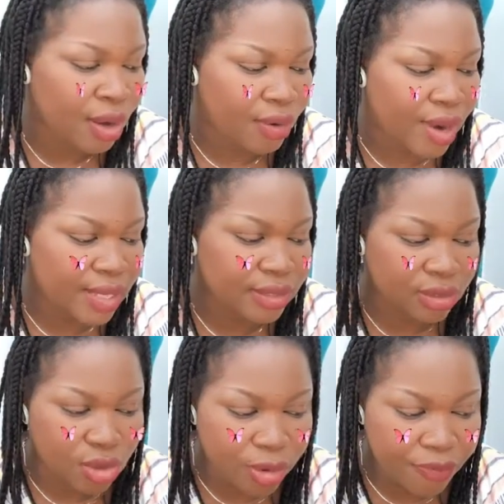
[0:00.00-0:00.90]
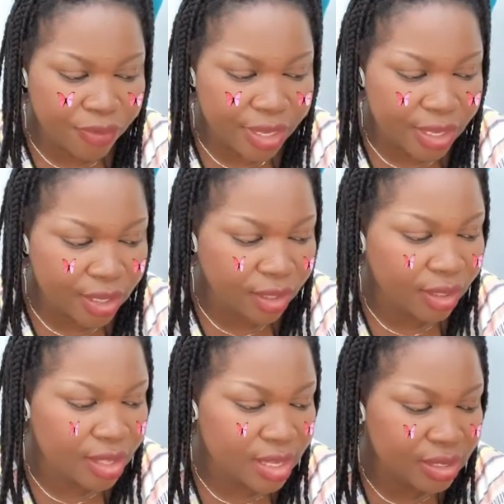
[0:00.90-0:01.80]
All right, so hopefully
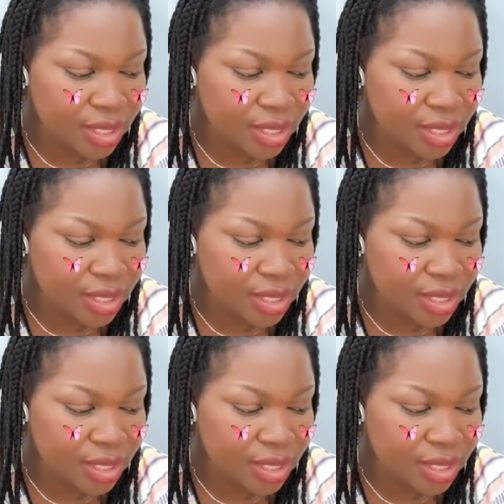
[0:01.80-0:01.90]
this